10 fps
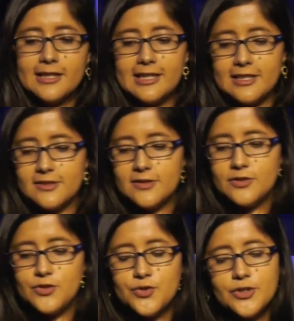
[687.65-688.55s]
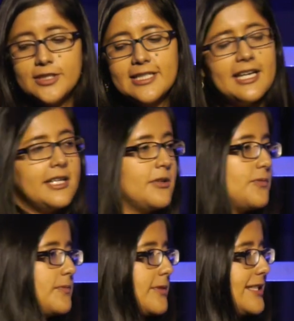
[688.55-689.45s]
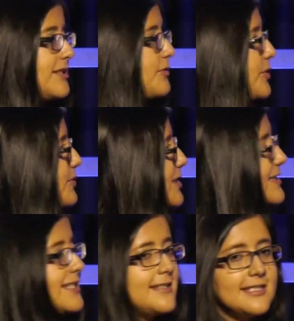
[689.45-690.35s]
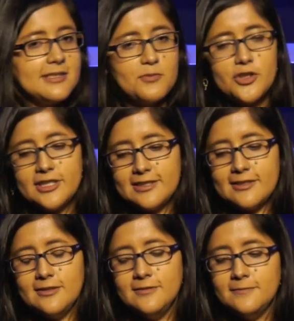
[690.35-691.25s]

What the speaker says: get users. We will see this in more detail.